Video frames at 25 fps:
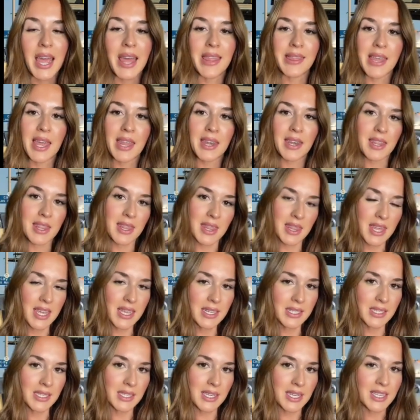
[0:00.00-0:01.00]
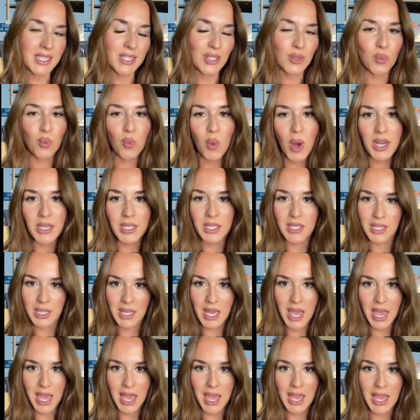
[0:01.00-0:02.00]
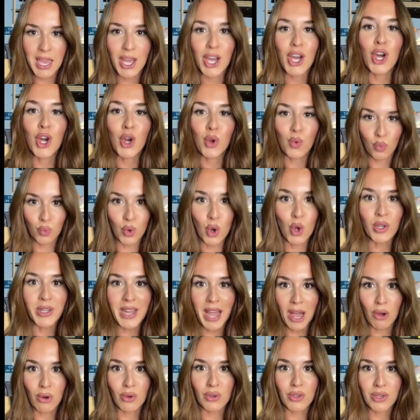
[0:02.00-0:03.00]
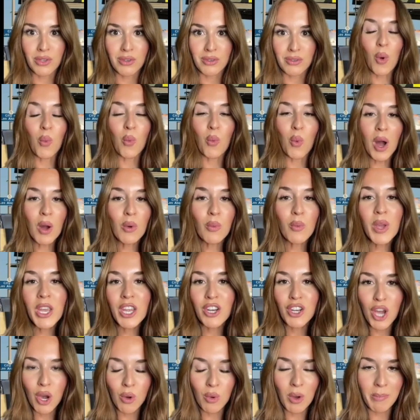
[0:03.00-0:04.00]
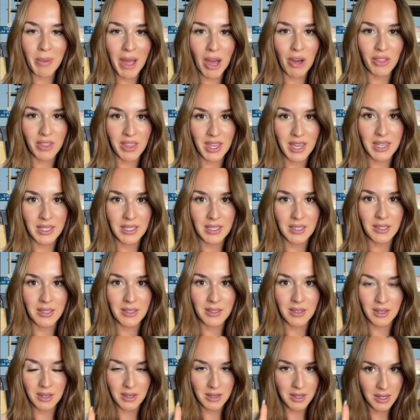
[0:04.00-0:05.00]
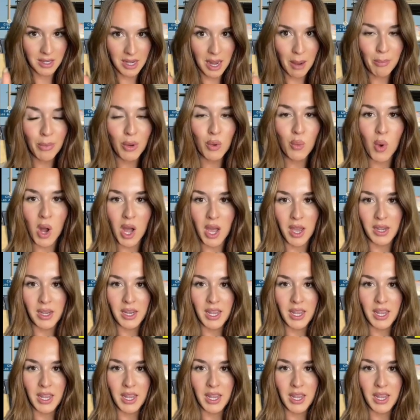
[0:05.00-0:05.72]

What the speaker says: Whatever the reason, women are free to do as they please, and if they like it, I love it.